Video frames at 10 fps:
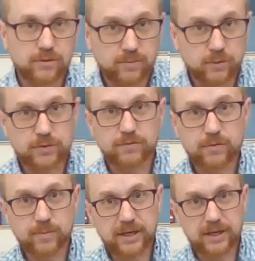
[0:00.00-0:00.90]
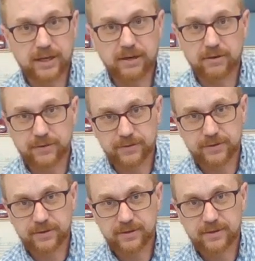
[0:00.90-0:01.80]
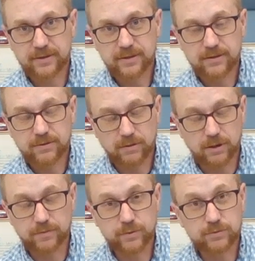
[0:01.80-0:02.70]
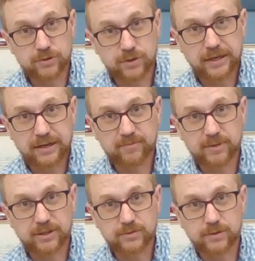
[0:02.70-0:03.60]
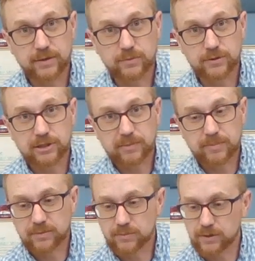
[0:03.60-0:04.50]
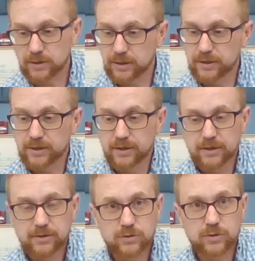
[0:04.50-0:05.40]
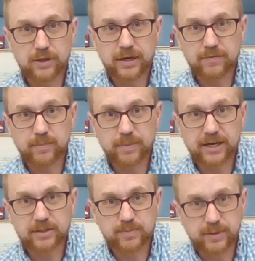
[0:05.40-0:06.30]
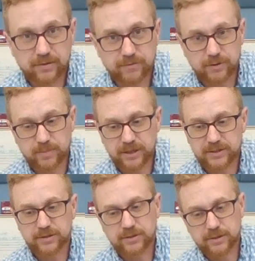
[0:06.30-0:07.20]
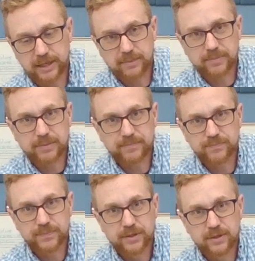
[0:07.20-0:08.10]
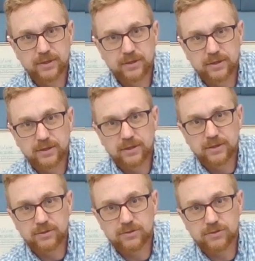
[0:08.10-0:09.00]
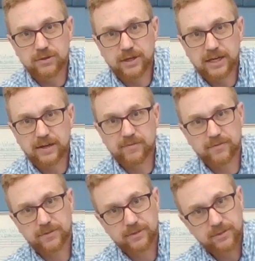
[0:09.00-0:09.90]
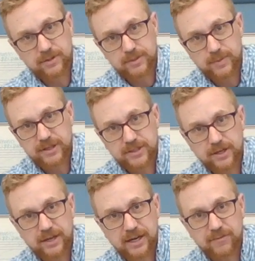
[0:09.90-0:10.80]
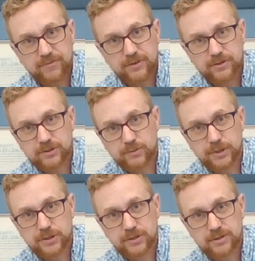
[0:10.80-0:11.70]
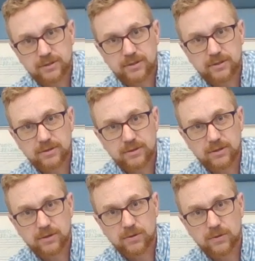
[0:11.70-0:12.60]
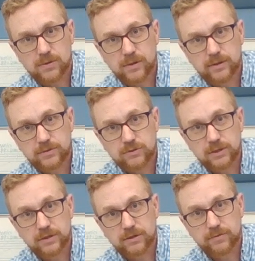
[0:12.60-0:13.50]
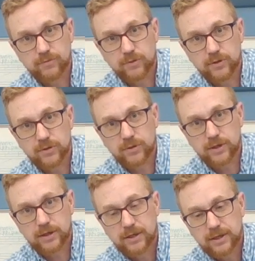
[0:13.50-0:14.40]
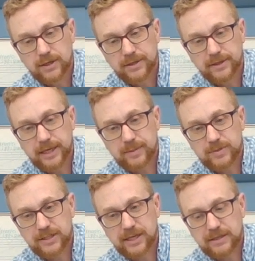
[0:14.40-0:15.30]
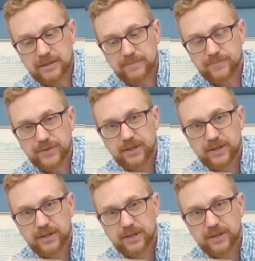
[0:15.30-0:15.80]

So most of you by now, all of you should have, because we don't have a wood shop anymore, should have the box built for the base of your lamp. You should have the space cut out for your switch, the hole drilled for your lamp socket,